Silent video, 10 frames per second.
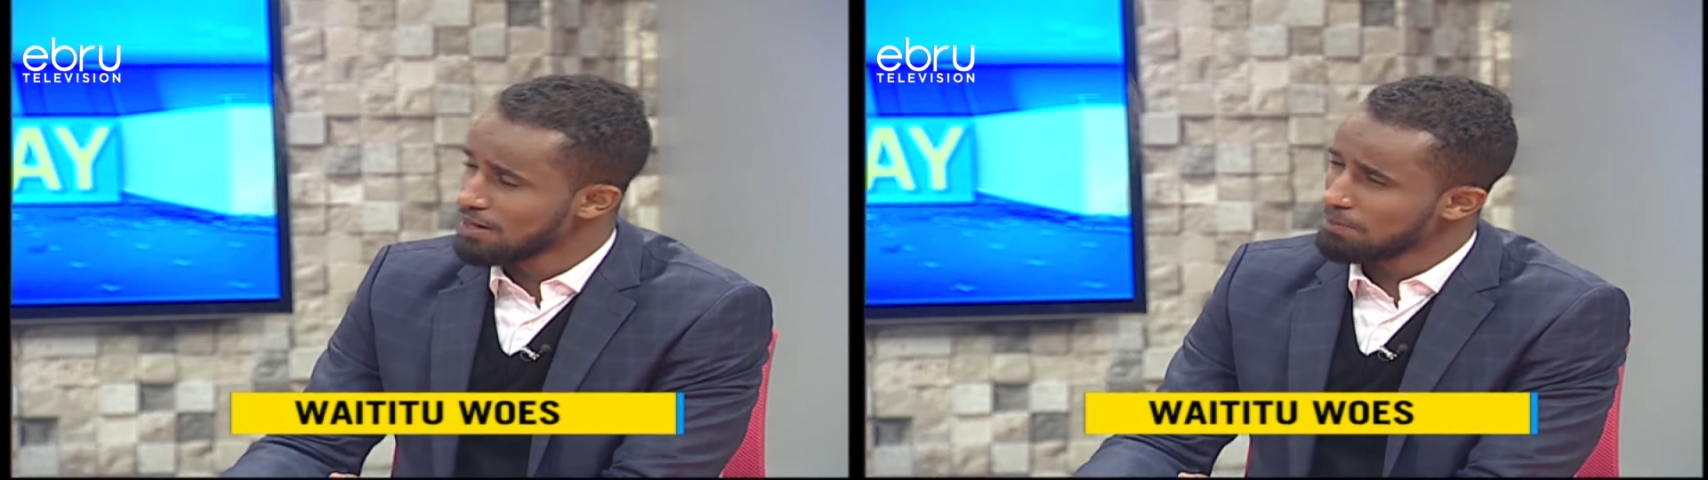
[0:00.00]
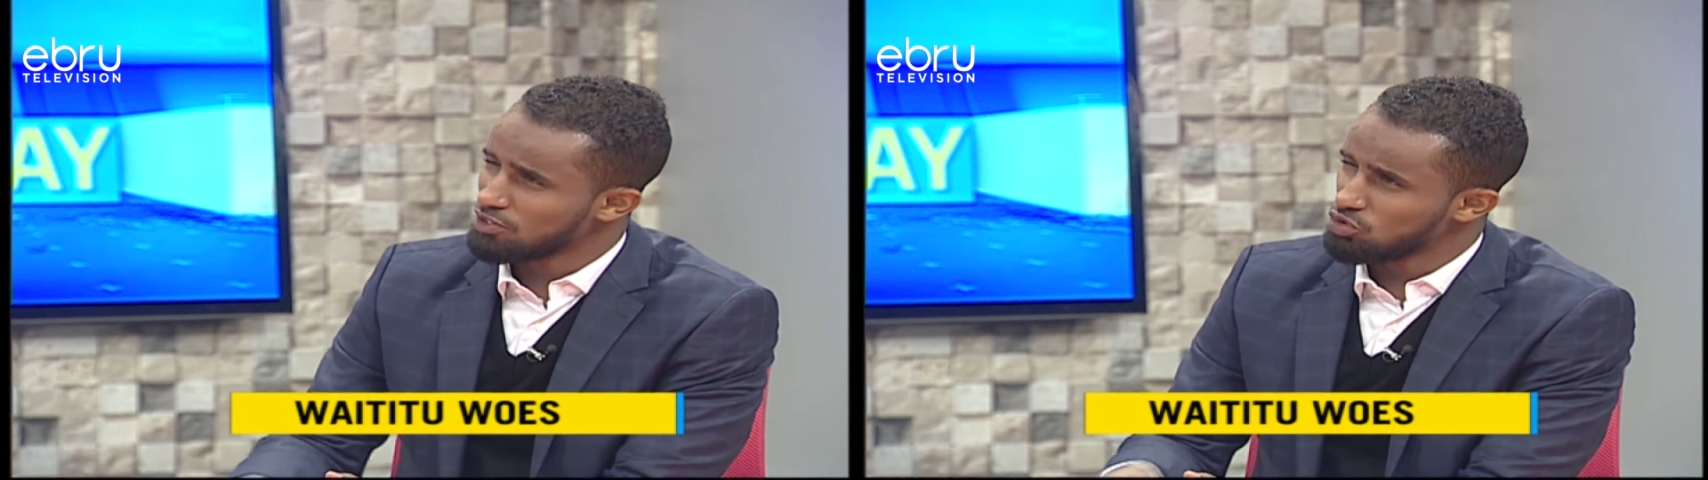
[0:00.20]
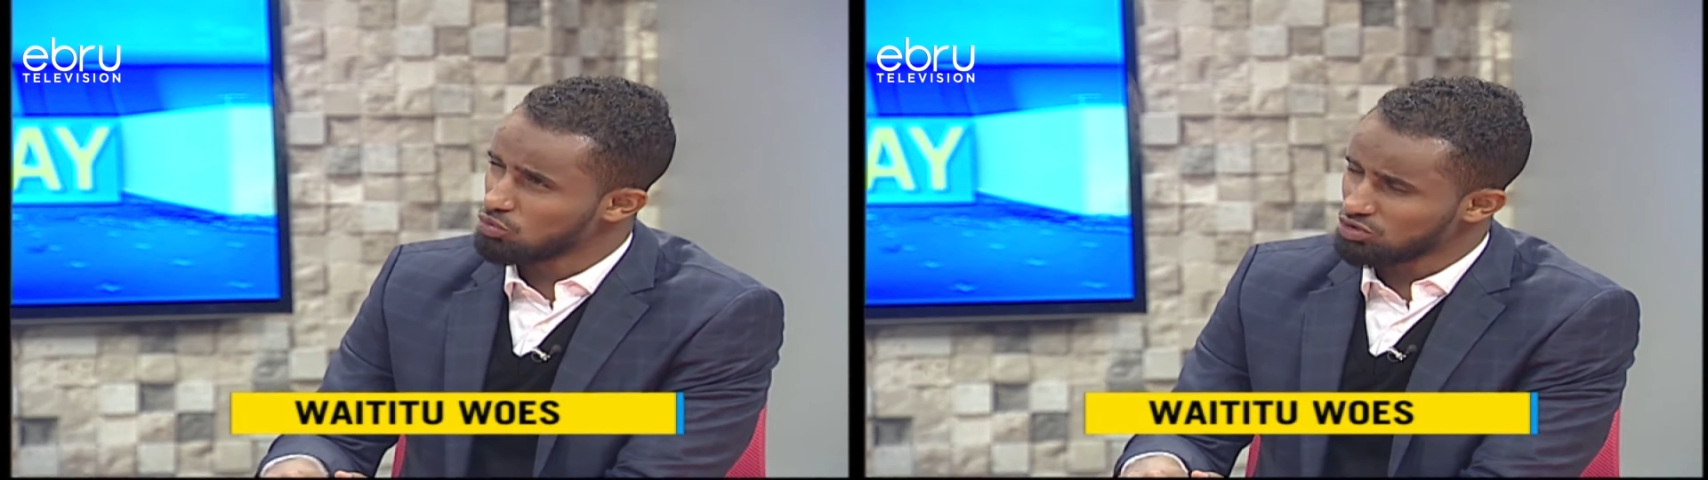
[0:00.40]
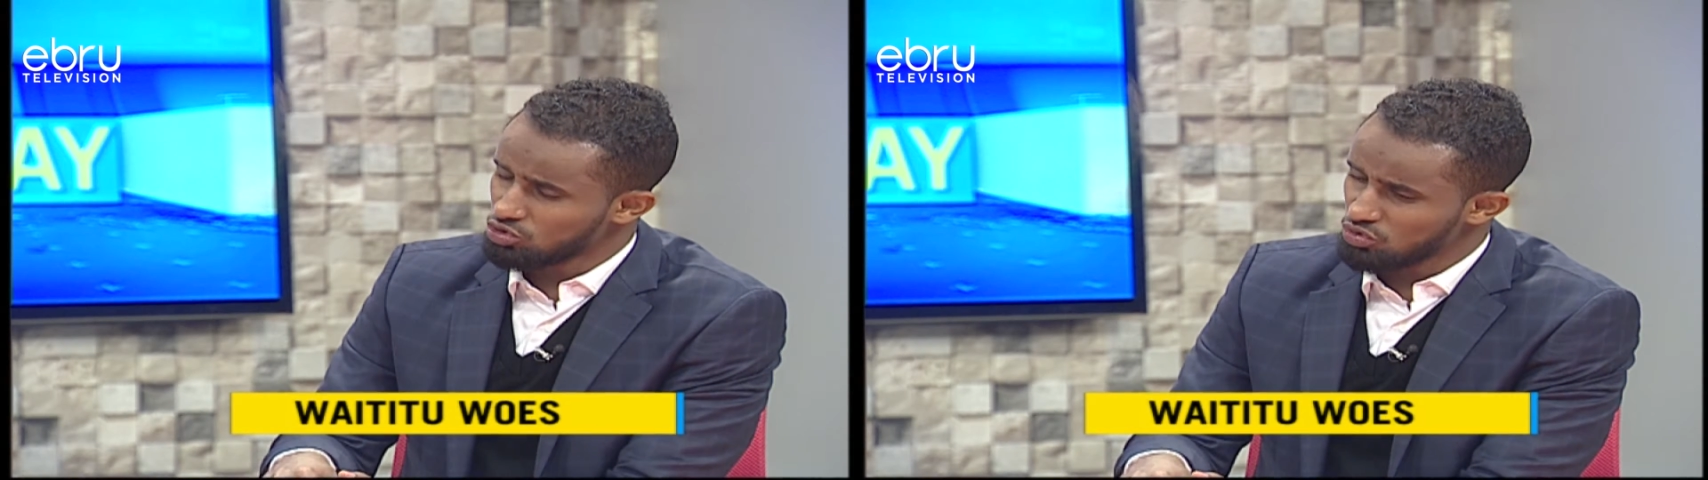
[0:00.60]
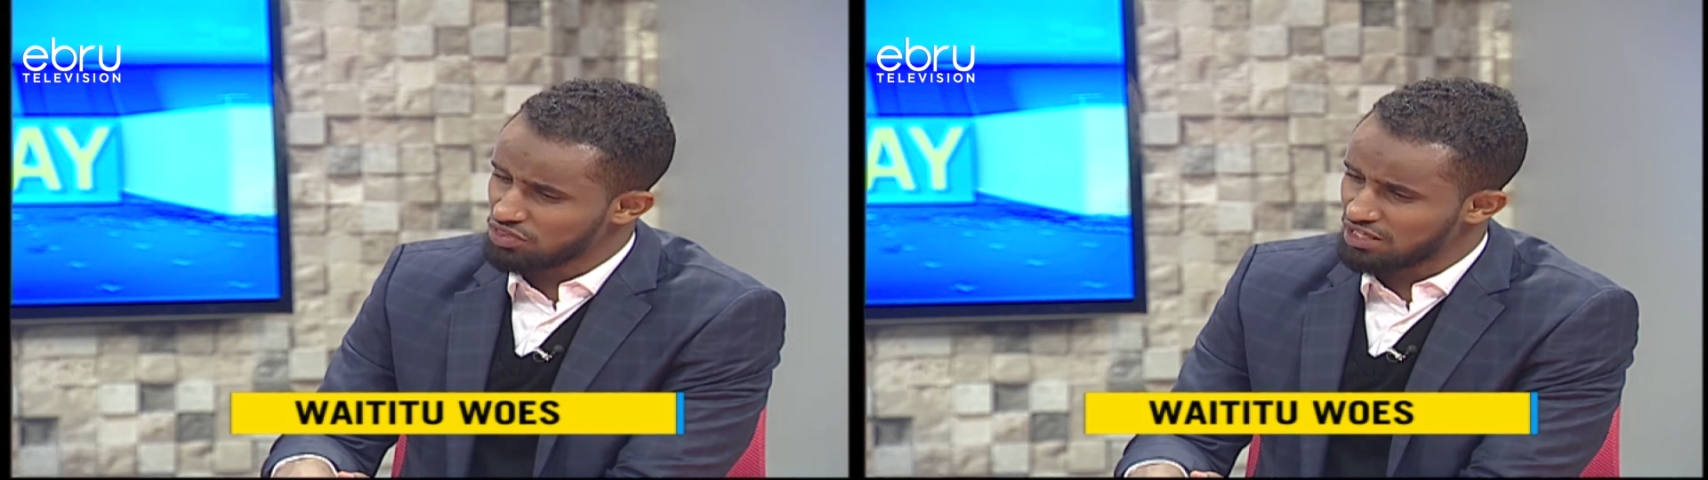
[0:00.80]
But what
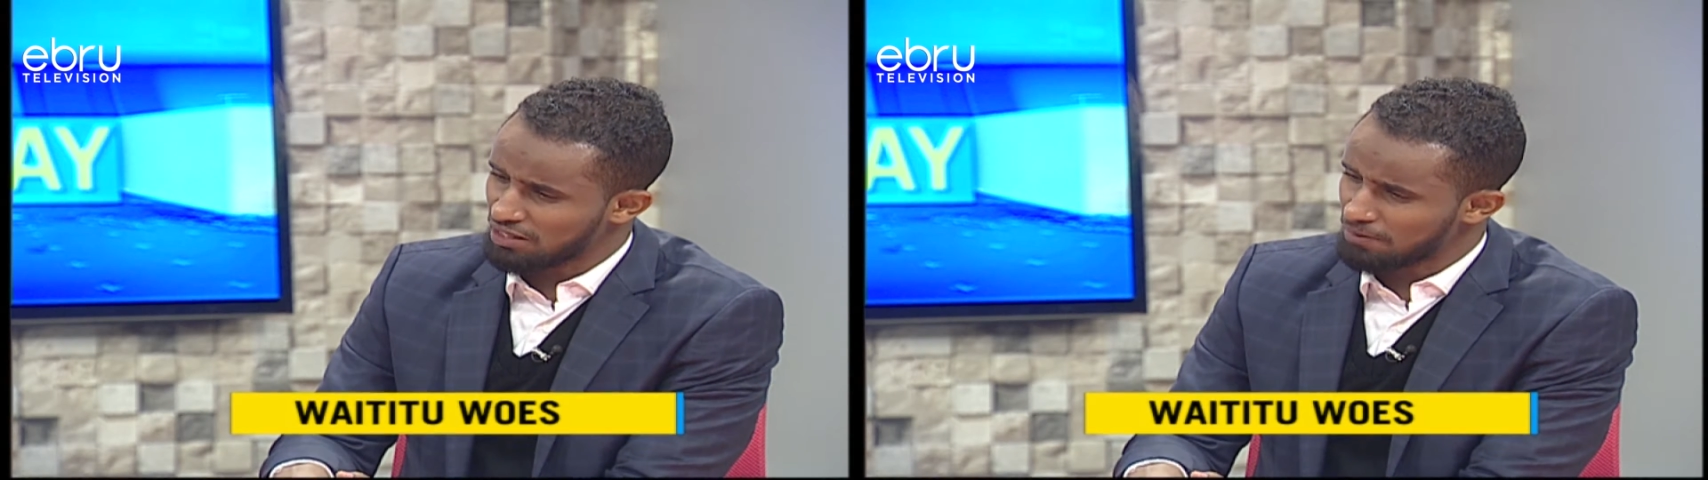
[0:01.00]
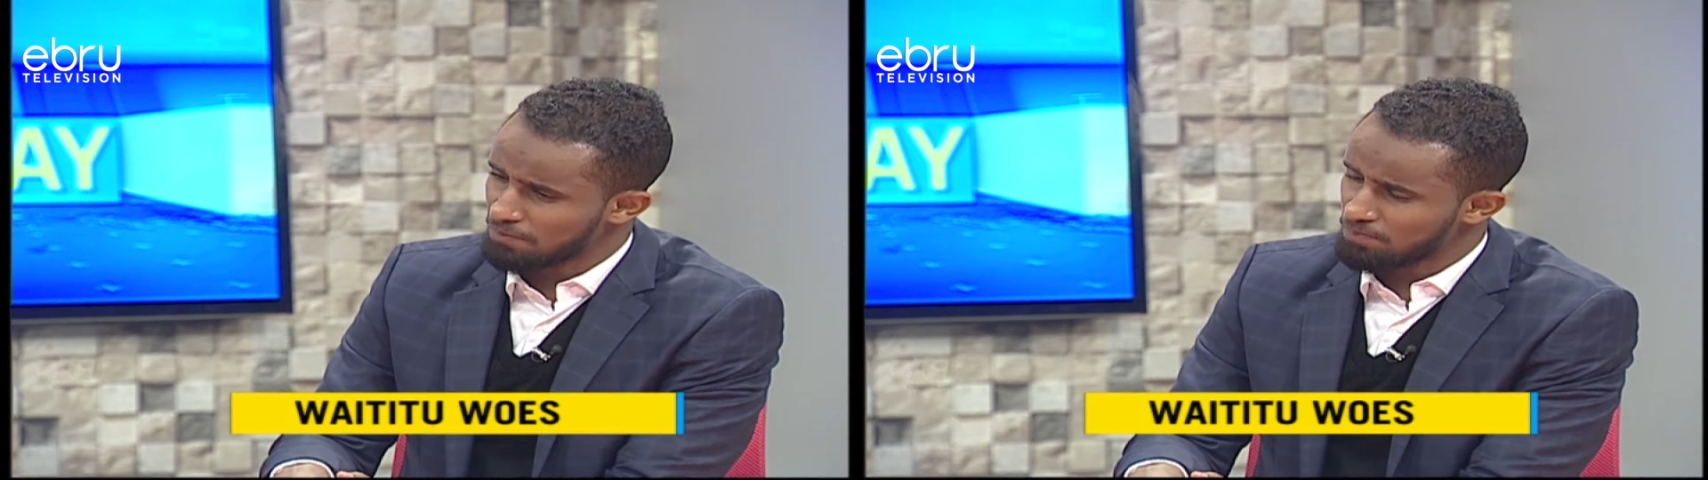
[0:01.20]
do you think